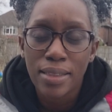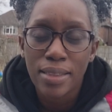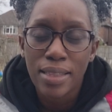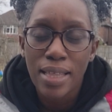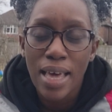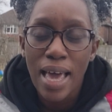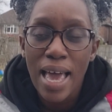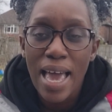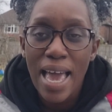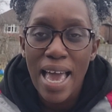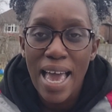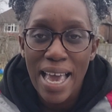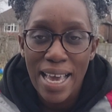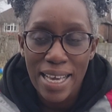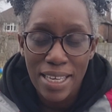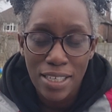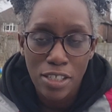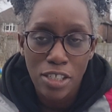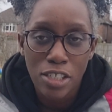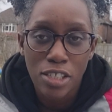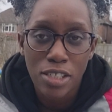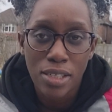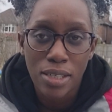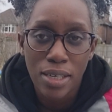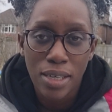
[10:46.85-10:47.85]
the
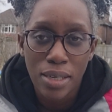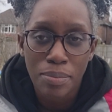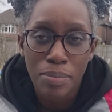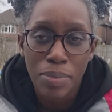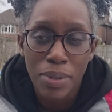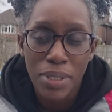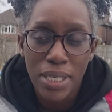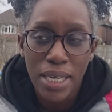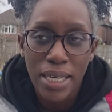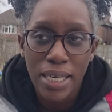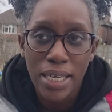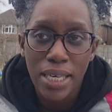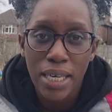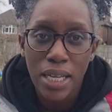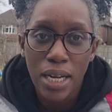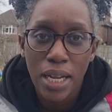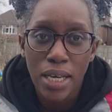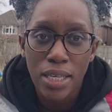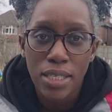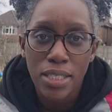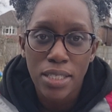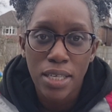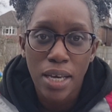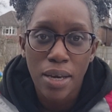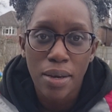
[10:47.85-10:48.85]
edge in
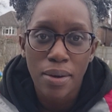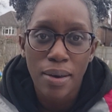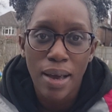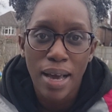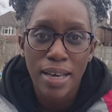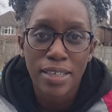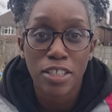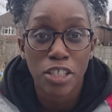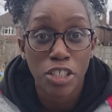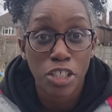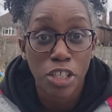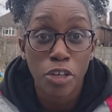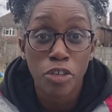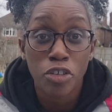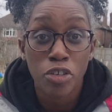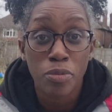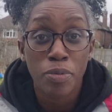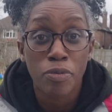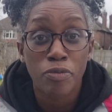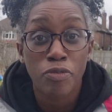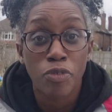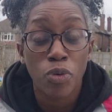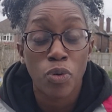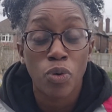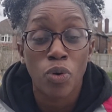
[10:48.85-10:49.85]
particular. So as I showed you
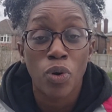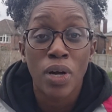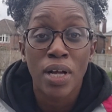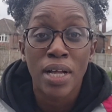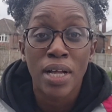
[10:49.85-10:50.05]
before,